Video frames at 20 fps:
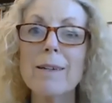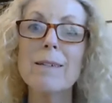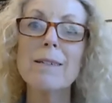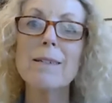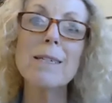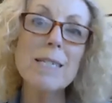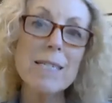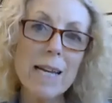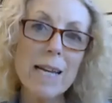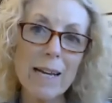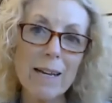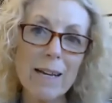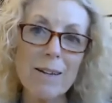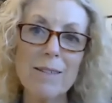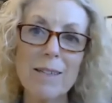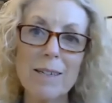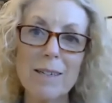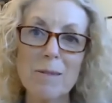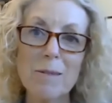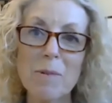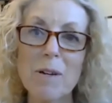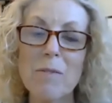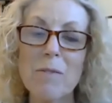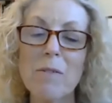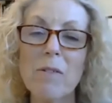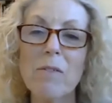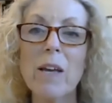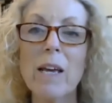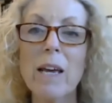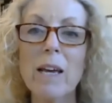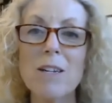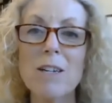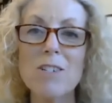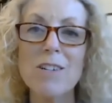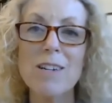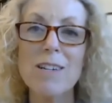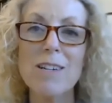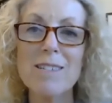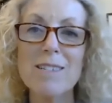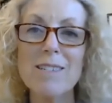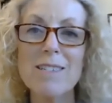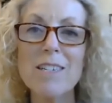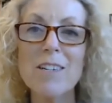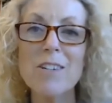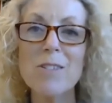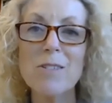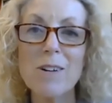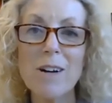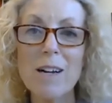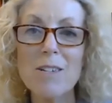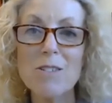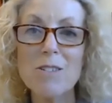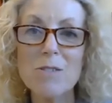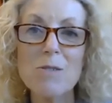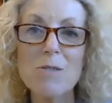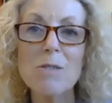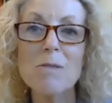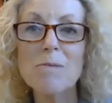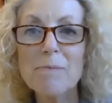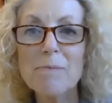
did take a little bit of a vacation as a senior in high school.